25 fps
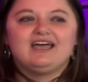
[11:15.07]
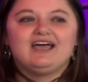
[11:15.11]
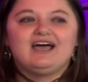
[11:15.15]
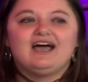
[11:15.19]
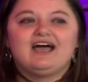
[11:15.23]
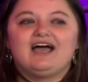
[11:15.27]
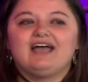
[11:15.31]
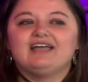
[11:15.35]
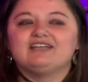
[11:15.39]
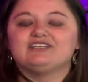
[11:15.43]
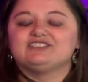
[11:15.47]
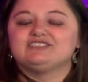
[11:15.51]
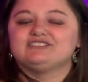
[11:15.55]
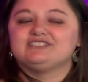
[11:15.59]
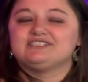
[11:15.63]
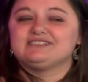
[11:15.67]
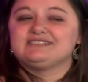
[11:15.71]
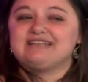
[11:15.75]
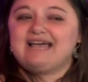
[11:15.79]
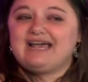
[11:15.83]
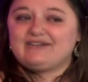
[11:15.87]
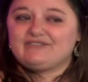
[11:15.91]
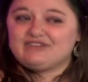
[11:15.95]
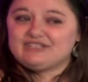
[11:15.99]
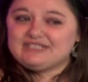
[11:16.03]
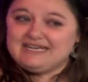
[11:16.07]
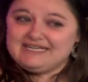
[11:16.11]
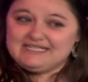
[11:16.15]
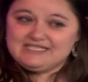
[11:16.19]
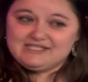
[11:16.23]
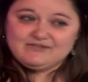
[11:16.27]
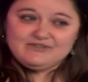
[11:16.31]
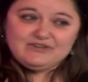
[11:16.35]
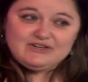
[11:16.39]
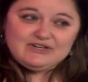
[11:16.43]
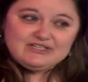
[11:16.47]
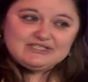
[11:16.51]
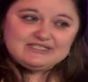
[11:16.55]
I should just advertise
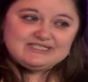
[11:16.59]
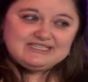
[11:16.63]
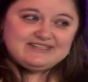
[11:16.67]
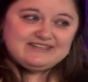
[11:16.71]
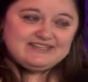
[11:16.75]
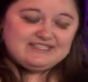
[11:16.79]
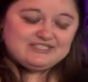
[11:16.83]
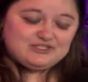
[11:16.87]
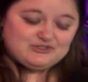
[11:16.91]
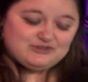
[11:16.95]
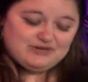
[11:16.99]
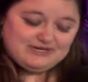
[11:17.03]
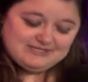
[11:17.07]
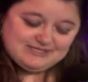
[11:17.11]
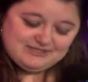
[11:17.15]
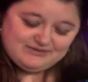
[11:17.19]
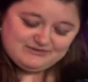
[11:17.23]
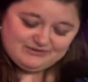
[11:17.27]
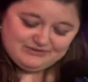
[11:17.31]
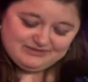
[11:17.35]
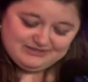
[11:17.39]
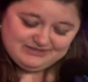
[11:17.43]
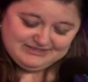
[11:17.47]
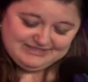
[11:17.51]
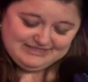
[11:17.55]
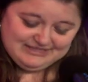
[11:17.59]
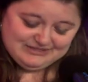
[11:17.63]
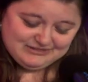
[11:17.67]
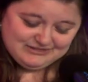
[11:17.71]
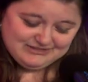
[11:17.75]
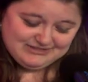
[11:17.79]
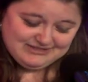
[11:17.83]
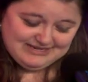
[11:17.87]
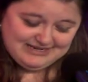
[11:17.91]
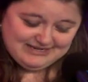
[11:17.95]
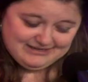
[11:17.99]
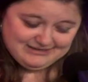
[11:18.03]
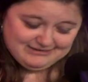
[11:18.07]
first and then trust for the leaders
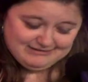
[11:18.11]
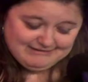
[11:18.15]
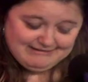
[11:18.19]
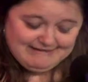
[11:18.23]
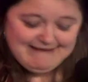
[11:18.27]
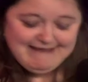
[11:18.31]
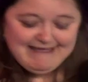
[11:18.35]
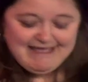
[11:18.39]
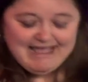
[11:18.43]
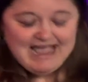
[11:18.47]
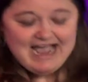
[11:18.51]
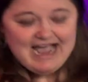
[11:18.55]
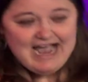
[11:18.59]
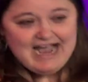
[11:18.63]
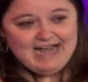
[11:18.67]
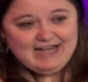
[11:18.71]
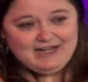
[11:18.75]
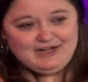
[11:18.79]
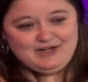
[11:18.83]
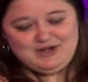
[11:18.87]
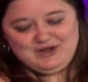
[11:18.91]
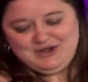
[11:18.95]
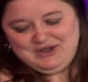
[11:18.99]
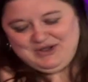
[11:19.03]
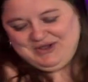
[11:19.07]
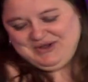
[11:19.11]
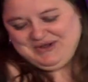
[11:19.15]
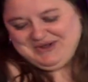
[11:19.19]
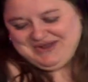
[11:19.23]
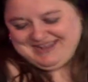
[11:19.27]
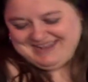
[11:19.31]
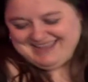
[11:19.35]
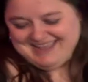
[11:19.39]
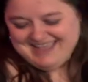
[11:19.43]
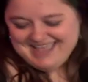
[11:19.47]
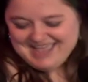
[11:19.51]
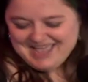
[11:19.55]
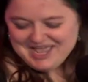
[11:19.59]
later. I don't know.
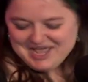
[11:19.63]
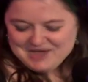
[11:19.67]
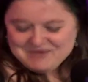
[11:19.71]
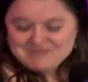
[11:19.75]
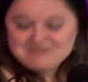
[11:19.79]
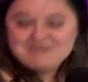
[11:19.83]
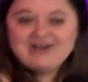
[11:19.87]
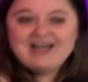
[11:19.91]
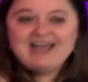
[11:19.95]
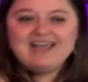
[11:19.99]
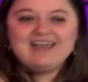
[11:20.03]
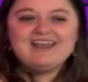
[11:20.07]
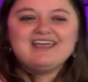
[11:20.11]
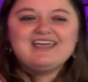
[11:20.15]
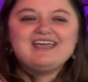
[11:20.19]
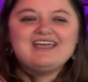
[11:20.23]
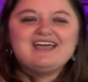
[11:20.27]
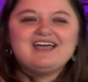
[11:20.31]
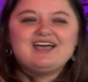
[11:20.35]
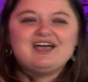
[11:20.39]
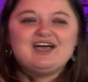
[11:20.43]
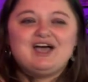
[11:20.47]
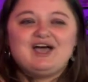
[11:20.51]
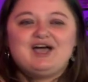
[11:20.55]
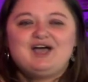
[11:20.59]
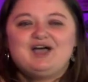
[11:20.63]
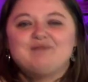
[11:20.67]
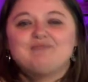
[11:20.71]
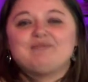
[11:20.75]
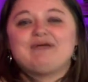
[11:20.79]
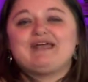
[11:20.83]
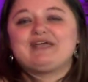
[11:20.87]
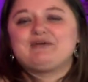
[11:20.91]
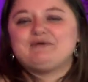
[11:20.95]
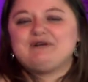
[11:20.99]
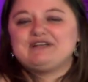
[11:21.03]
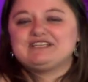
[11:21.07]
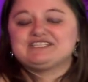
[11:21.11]
But
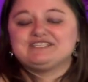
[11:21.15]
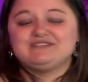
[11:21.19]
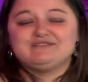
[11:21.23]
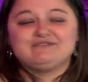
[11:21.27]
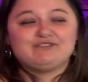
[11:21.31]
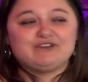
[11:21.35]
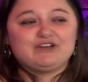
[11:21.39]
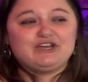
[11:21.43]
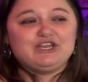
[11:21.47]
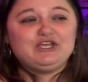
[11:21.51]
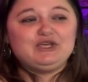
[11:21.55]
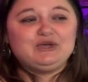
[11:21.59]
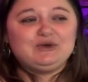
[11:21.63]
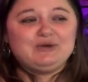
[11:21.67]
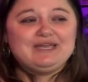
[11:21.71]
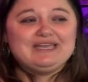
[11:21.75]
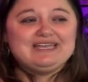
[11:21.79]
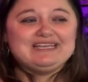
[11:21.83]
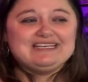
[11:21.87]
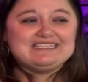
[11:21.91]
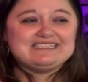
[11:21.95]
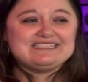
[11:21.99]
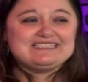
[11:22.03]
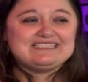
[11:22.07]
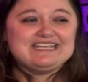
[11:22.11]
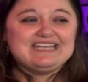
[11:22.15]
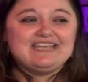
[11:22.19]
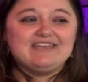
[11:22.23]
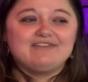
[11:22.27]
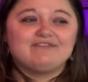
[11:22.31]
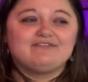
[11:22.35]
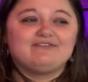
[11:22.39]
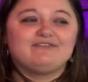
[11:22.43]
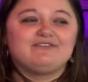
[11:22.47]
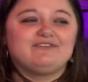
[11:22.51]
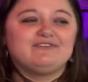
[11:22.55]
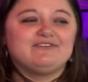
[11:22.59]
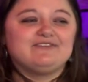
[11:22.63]
my question for you is, if
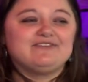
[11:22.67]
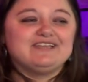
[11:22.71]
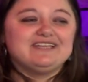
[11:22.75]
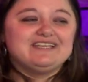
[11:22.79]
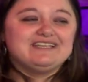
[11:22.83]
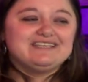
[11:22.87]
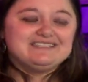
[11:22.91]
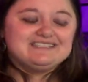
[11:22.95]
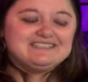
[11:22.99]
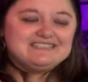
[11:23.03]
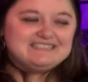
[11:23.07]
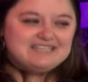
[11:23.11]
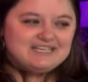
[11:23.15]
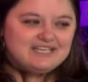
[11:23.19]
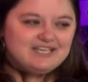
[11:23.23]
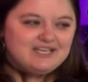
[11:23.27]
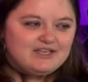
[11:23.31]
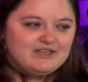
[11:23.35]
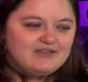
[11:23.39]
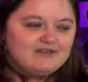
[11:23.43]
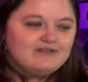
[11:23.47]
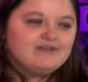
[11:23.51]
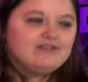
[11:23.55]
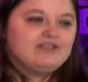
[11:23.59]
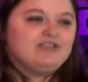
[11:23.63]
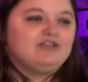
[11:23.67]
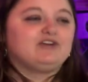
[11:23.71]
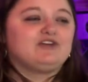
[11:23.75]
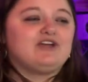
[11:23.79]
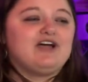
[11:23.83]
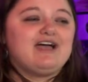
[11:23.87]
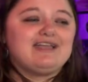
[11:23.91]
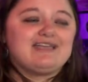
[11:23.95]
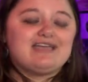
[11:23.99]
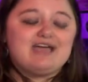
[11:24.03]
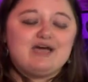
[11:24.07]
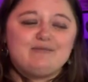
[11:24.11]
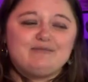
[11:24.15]
you're
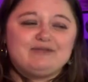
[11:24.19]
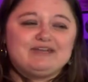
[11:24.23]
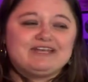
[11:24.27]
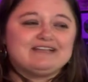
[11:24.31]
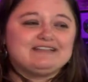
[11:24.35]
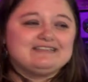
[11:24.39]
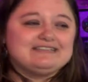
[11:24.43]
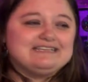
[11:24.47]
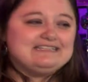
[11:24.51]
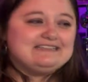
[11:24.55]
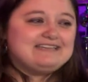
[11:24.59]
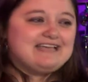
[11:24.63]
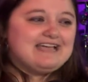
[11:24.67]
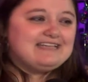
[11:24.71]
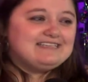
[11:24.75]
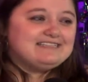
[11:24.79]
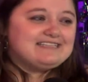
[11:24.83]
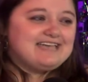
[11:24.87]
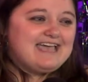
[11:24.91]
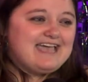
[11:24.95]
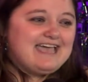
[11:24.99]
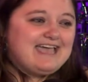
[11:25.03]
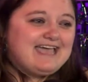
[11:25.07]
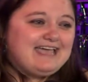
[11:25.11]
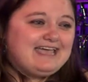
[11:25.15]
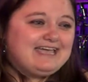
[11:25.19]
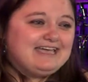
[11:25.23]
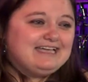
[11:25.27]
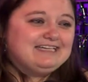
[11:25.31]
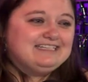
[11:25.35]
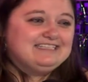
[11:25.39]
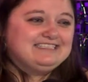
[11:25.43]
not coming to clean that day,